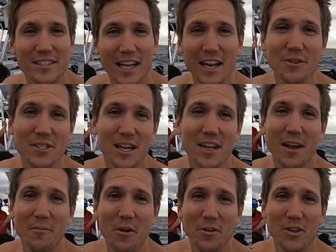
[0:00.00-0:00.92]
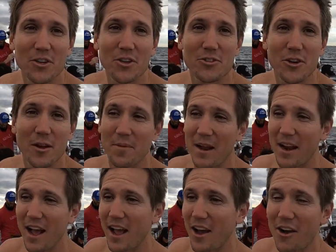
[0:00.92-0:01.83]
said he was gonna come over and do a trip
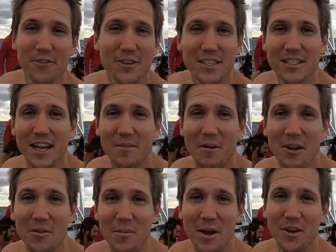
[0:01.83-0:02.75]
and I offered to take him out on the